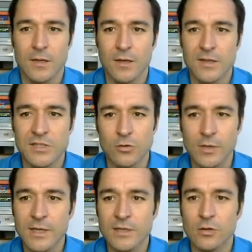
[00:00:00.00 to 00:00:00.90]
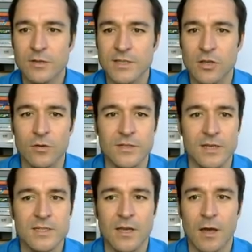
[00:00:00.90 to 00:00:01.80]
So looking at all this content,
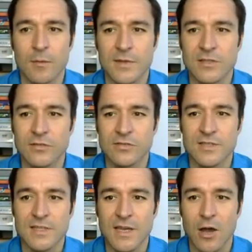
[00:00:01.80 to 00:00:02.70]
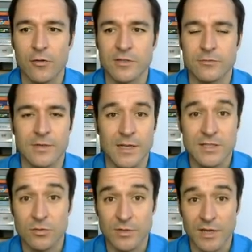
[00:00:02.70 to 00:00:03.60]
um, let's also see how this relates to
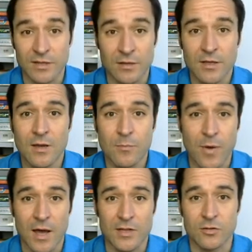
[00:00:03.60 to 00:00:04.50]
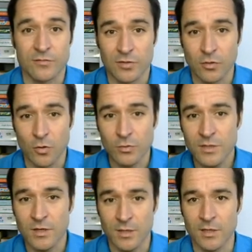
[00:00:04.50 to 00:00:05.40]
the other parts of the code
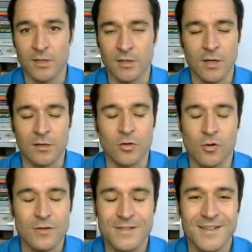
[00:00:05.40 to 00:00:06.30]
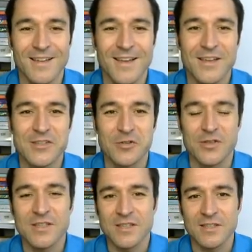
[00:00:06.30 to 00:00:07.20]
uh, uh, course. So this
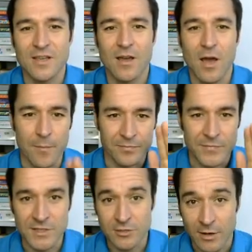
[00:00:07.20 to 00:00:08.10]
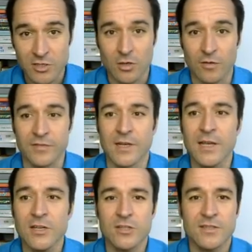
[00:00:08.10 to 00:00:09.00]
is um, the structure of the
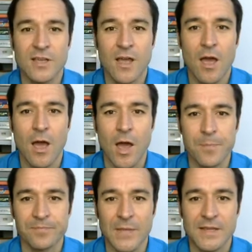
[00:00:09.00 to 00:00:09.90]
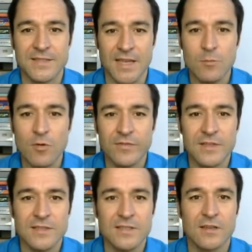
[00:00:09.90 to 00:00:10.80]
lectures. Um, some of
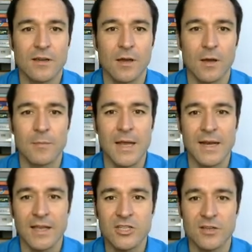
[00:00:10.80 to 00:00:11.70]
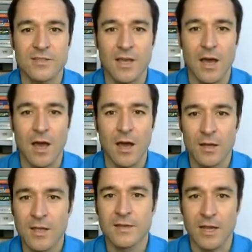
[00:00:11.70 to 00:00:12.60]
these um, lectures are
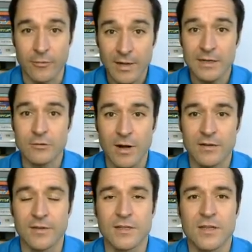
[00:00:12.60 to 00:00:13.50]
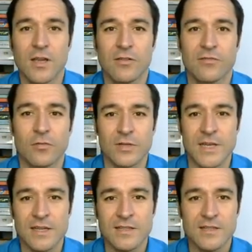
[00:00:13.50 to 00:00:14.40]
directly relevant for the
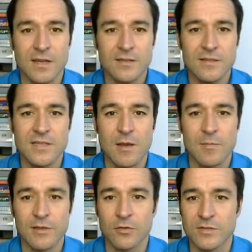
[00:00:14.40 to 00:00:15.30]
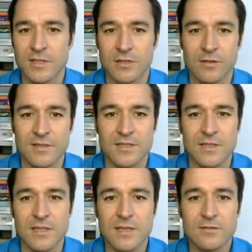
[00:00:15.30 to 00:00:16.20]
exercises, namely those that you can see
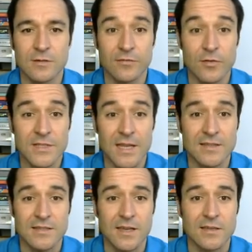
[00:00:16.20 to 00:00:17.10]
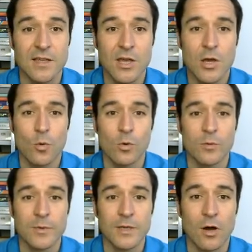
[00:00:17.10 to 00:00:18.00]
here. So the first exercise will
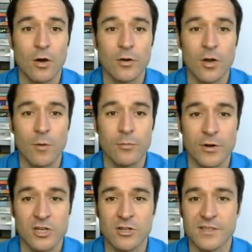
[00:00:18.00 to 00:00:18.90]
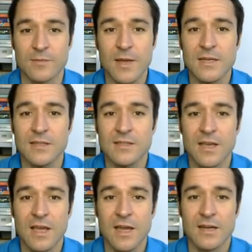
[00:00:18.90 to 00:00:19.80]
be on operational semantics,
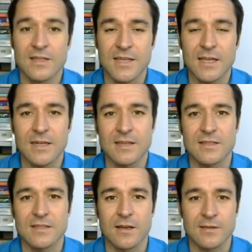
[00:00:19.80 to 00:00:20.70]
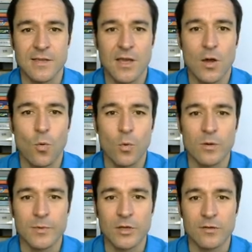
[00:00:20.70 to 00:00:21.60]
the second exercise will
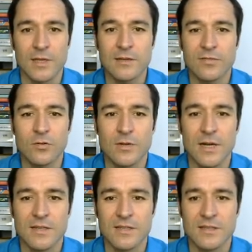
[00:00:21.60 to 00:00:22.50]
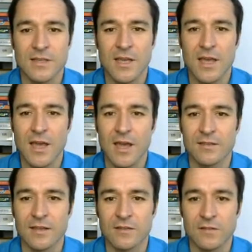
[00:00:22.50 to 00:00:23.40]
be on data flow analysis, and then
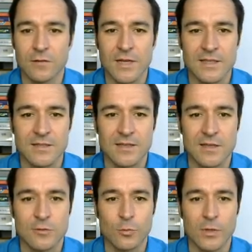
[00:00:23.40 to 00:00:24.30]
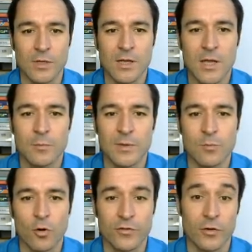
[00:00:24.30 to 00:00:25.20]
the third exercise will be
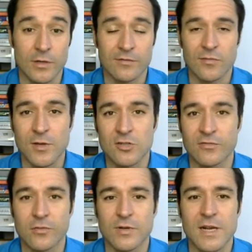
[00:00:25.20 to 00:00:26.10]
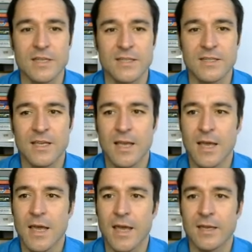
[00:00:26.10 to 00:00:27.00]
both on information flow analysis
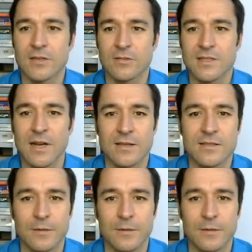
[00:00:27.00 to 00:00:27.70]
and on slicing.